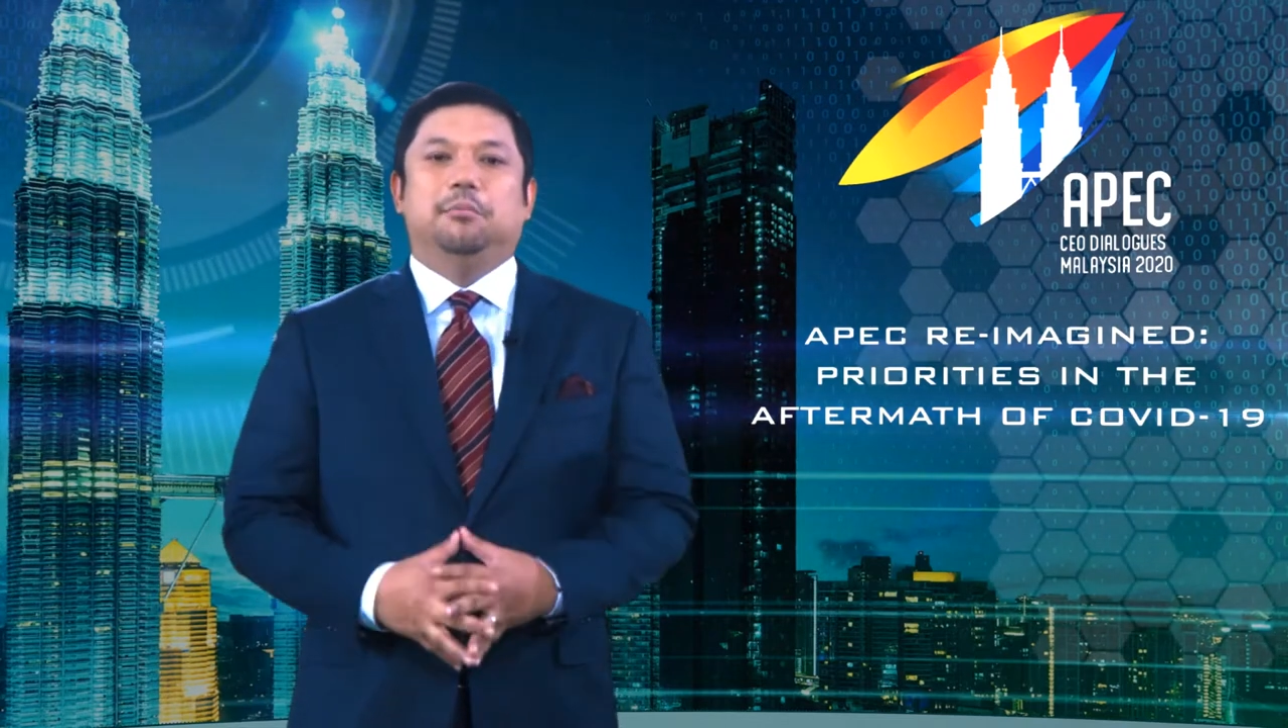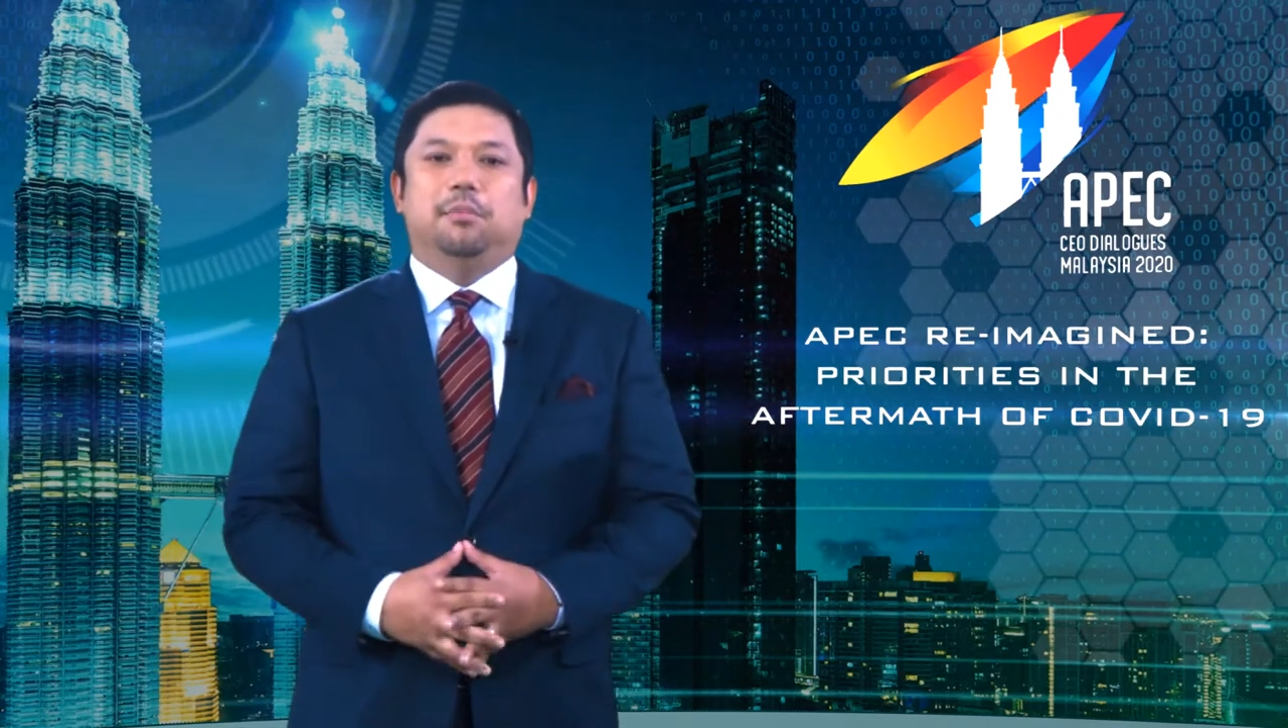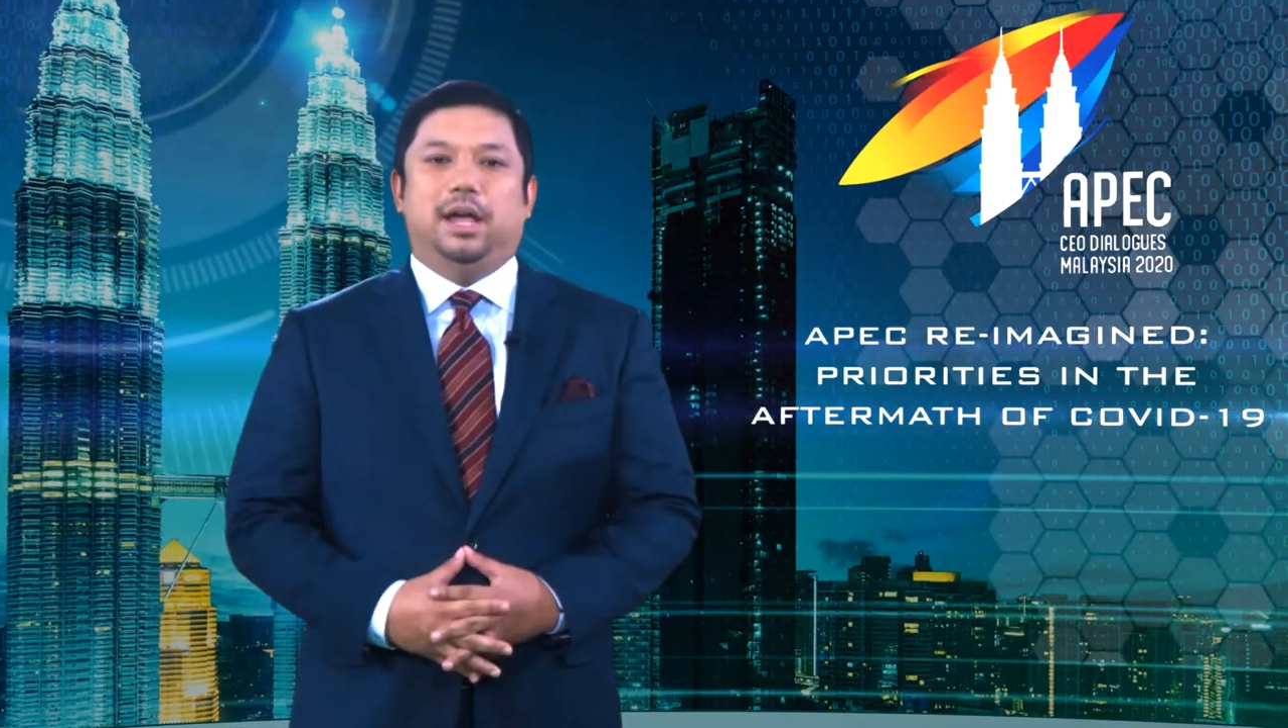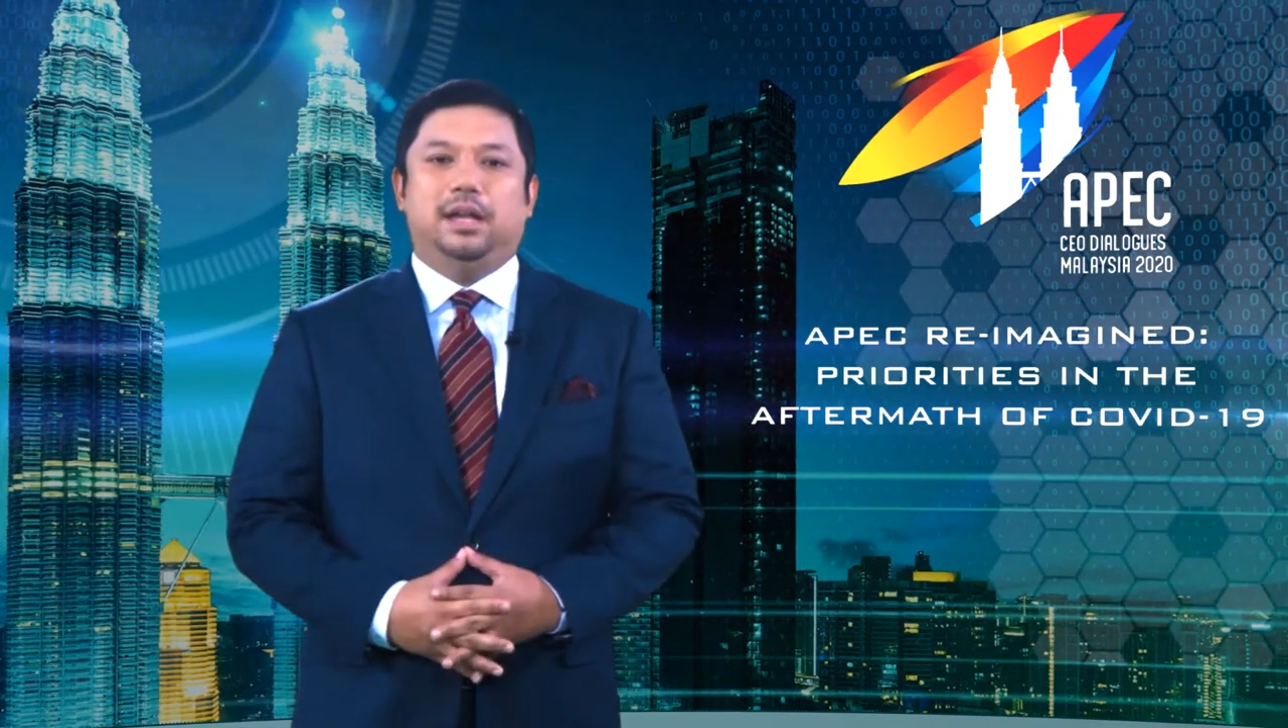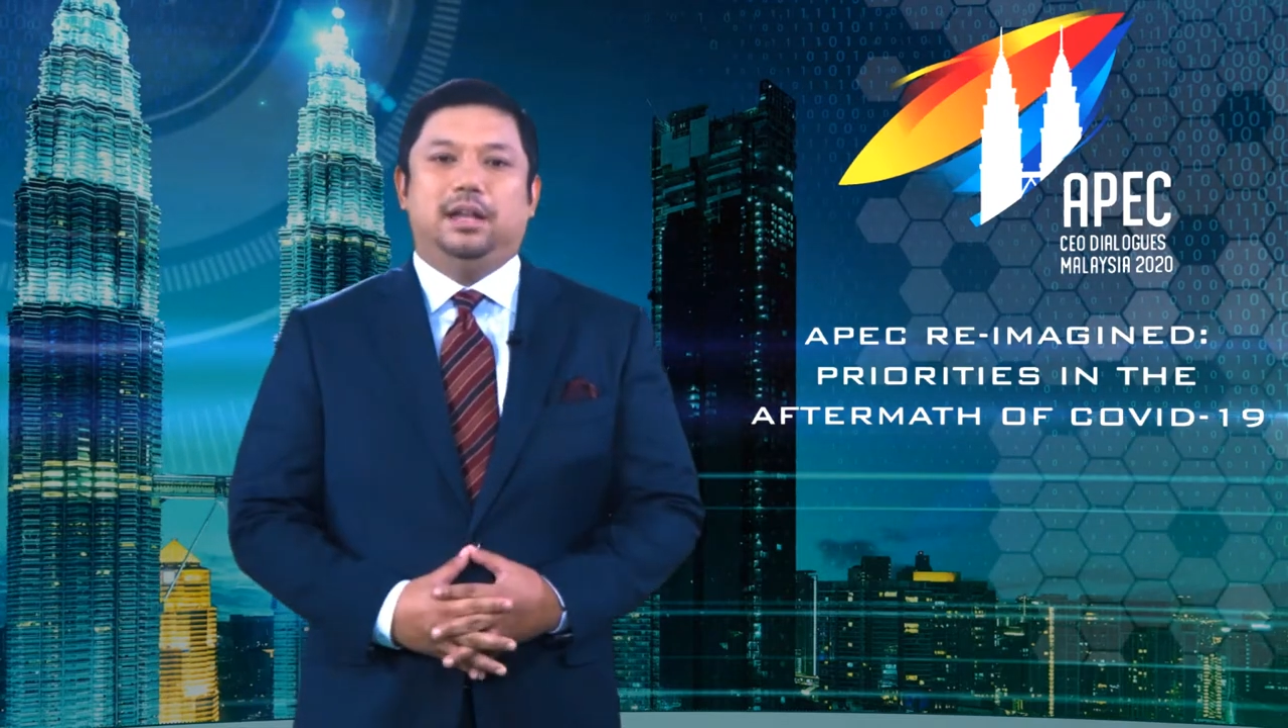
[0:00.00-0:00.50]

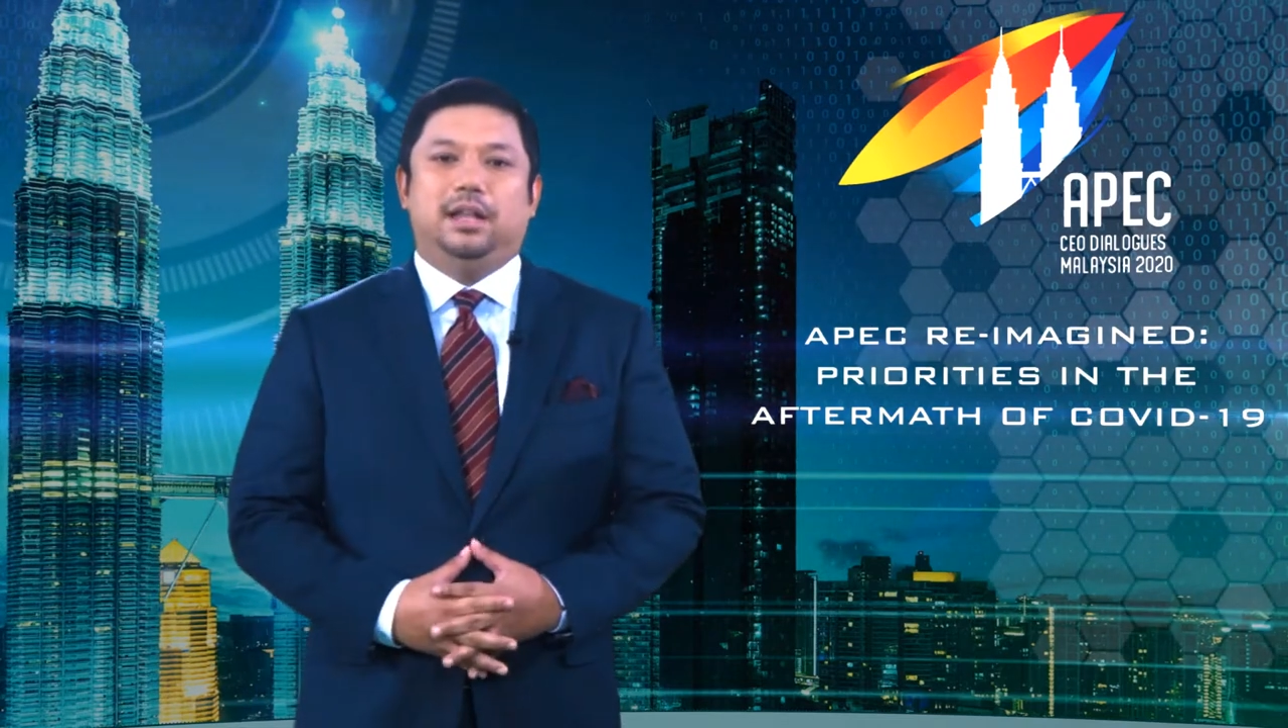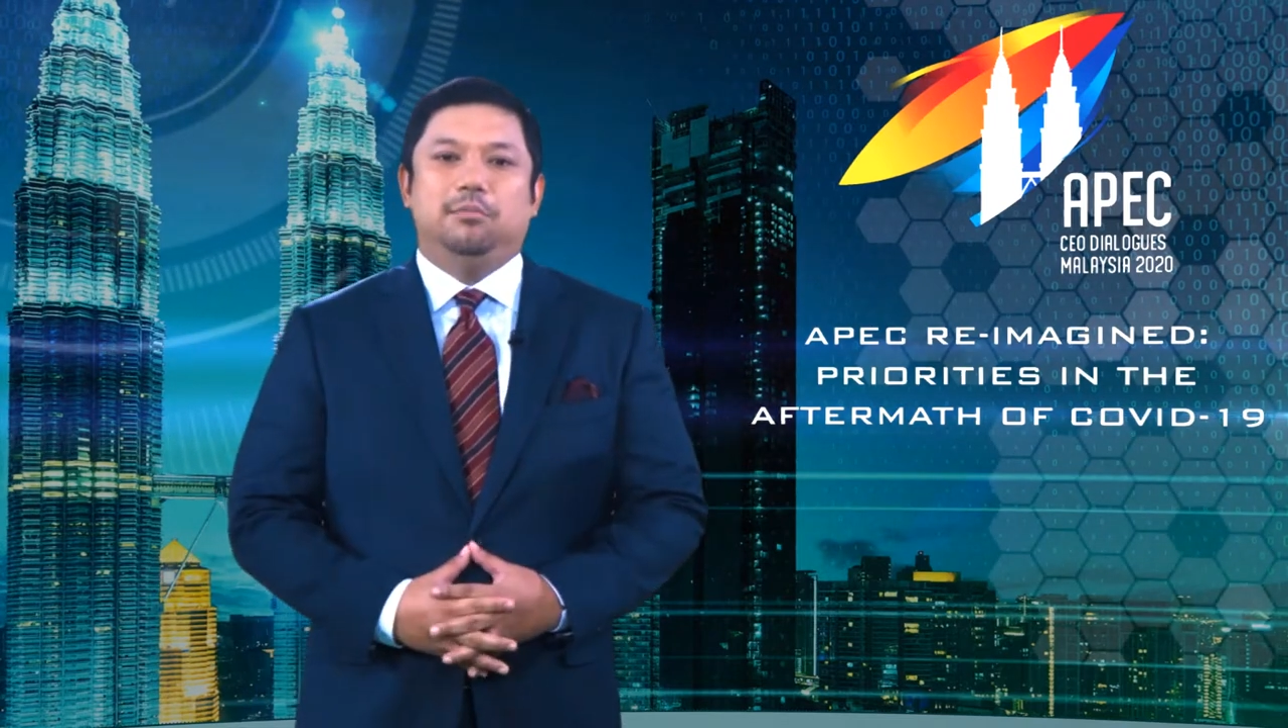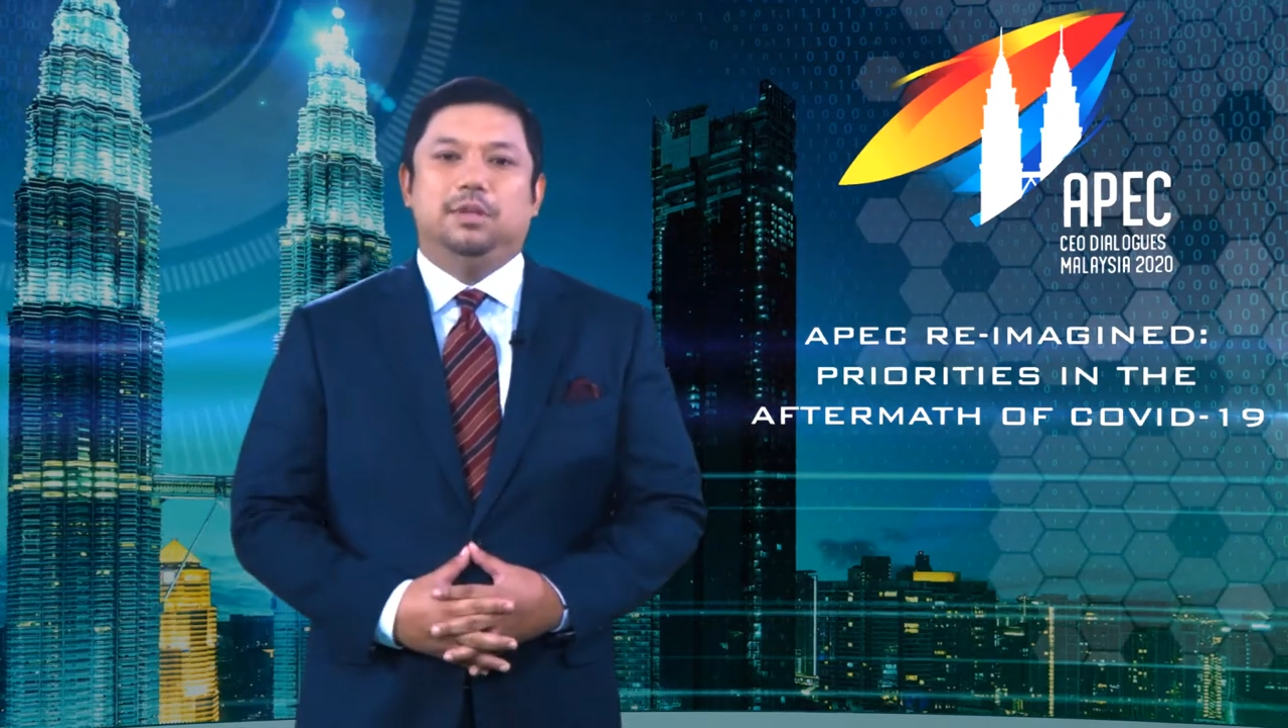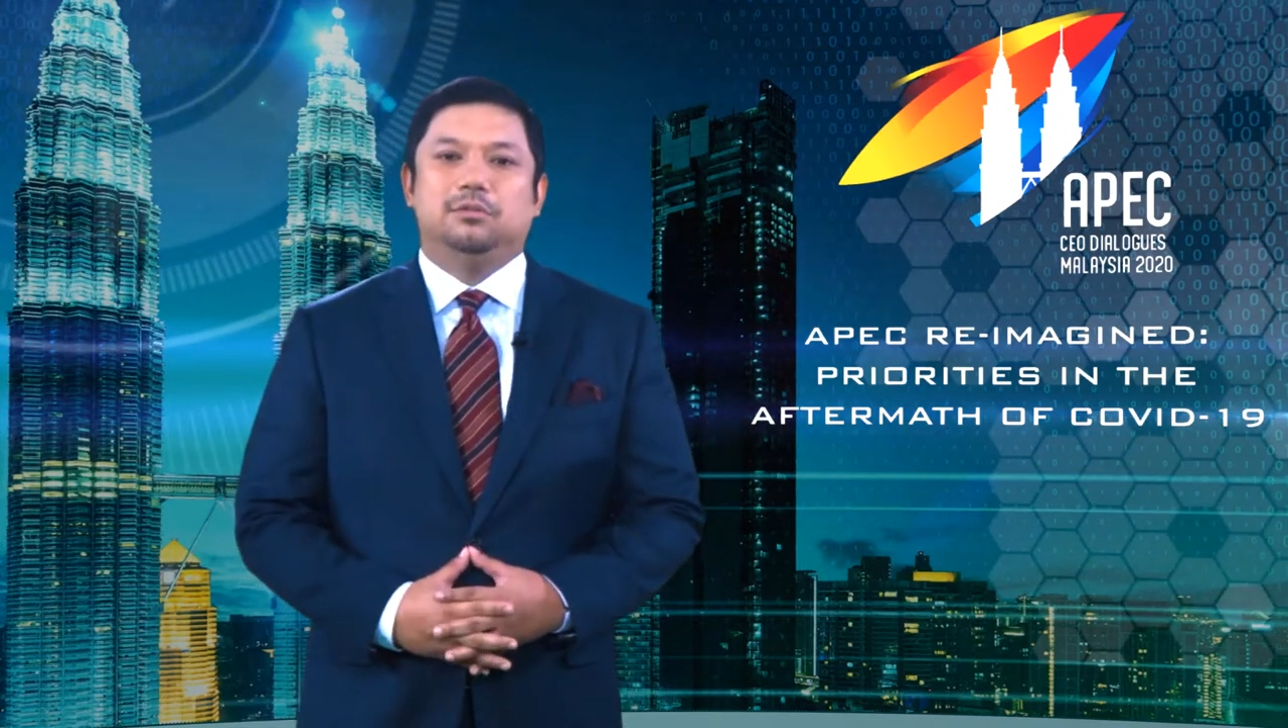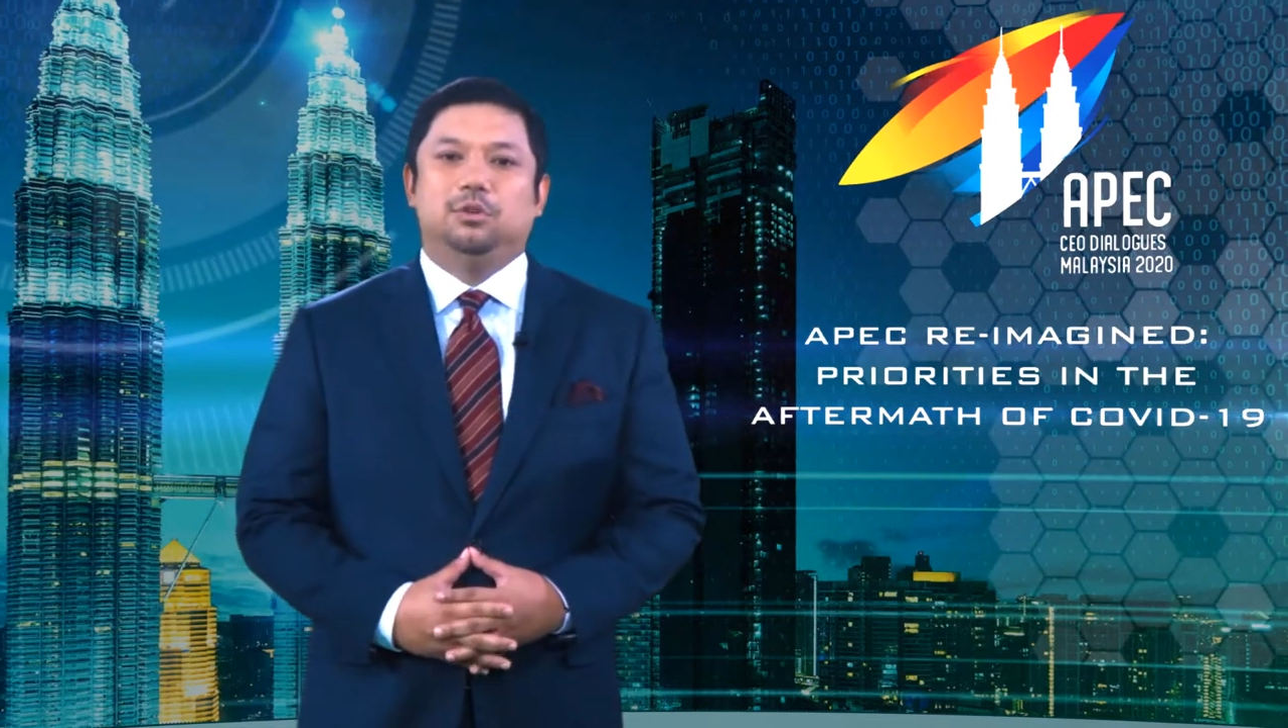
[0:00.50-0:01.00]
My name is